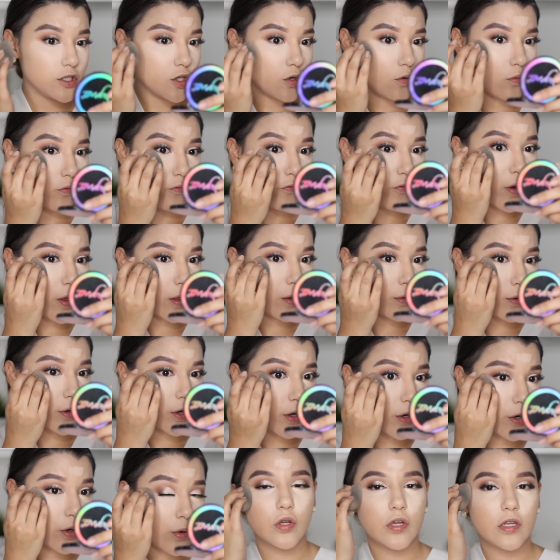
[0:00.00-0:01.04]
don't follow
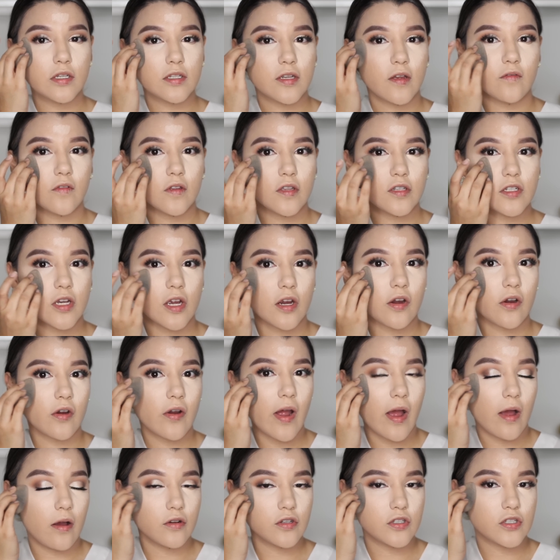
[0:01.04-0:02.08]
her, you can definitely check her
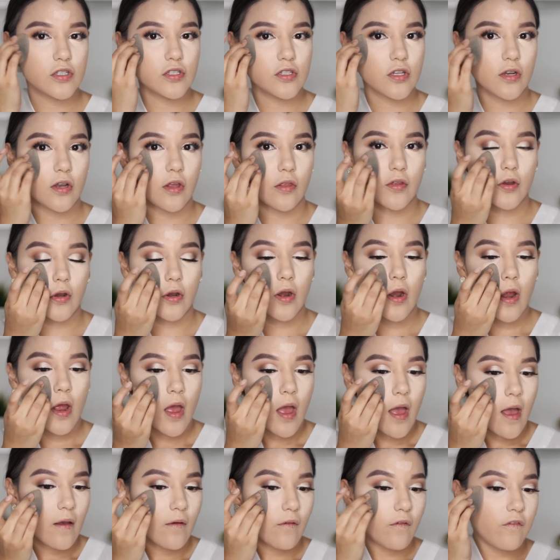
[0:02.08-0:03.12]
out. She's another
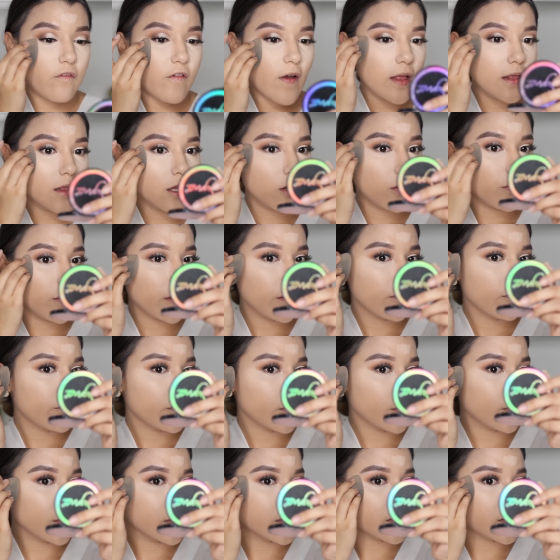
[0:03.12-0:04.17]
fellow
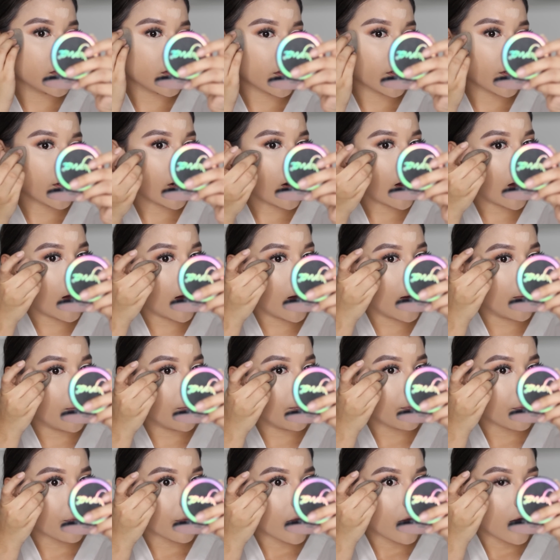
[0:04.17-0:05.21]
influencer
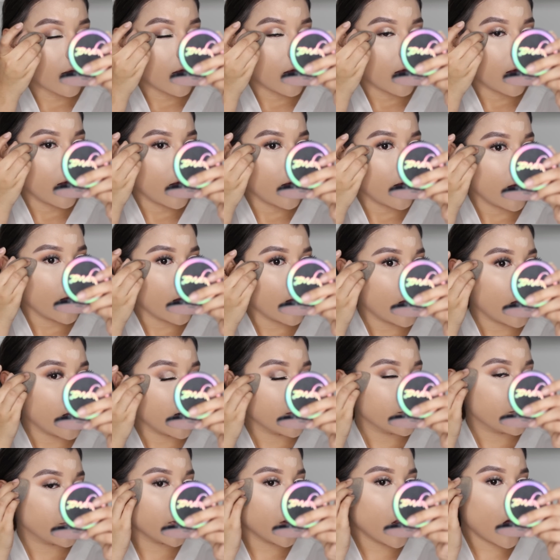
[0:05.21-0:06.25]

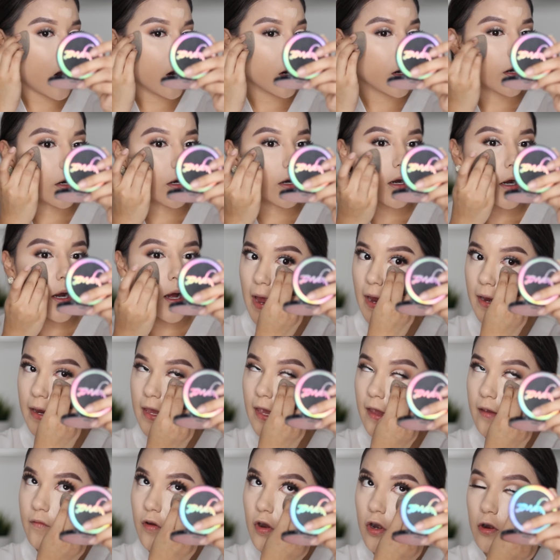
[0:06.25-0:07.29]
and blogger. I
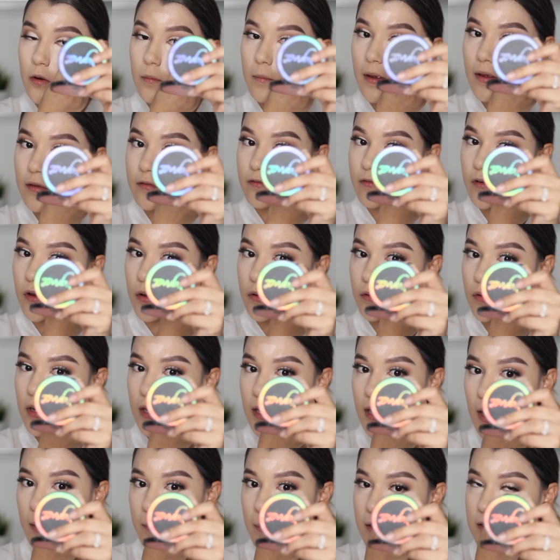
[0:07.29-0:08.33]
gave her my phone
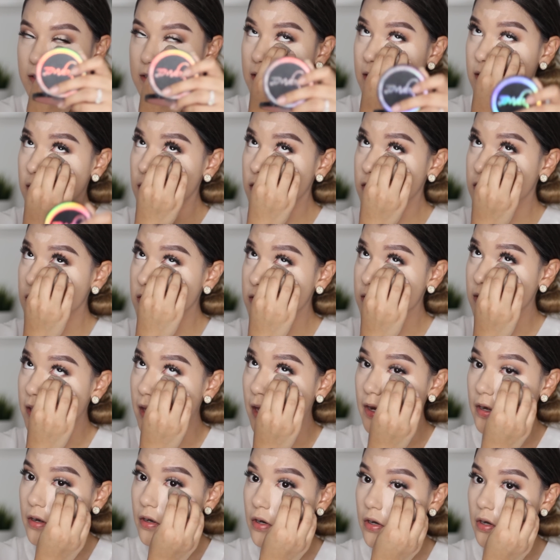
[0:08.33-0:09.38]
and I basically just
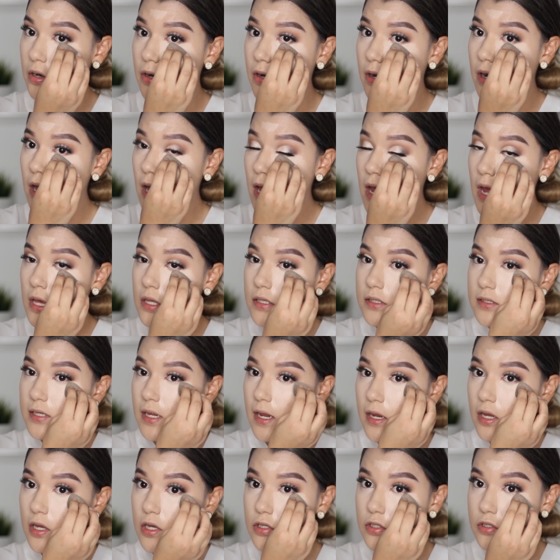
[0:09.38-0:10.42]
let her
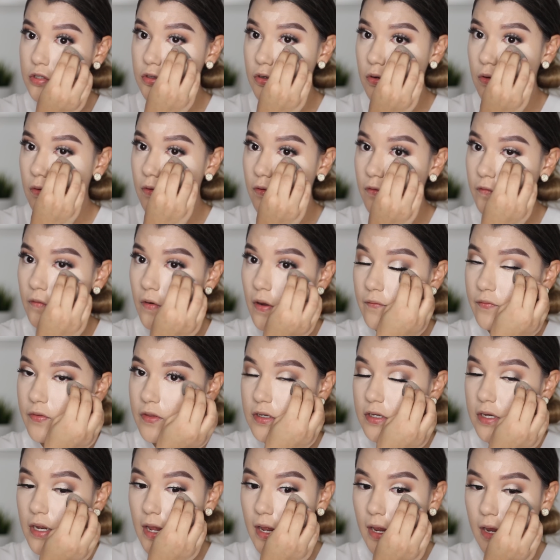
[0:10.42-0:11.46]
take control of the
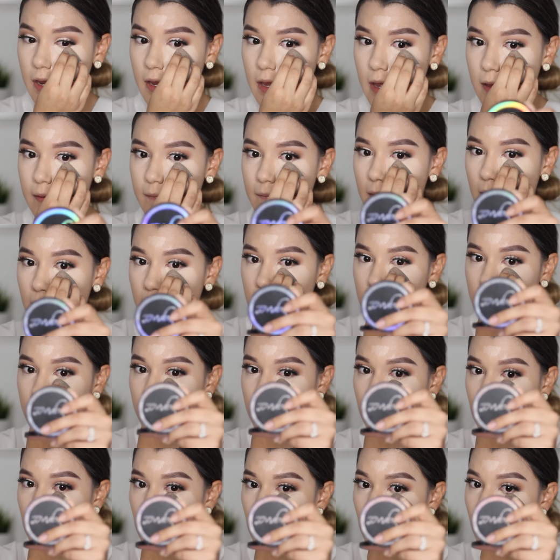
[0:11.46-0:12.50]
day and like
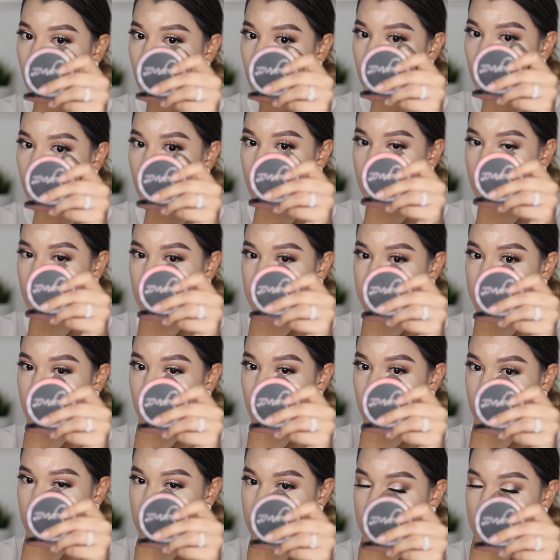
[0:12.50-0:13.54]
record and
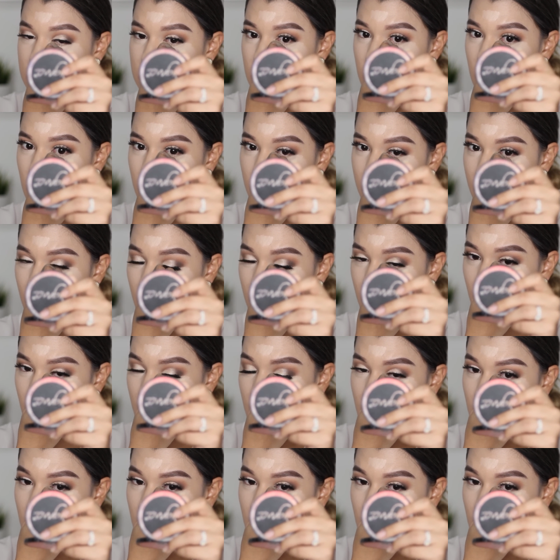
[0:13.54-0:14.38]
post and all that,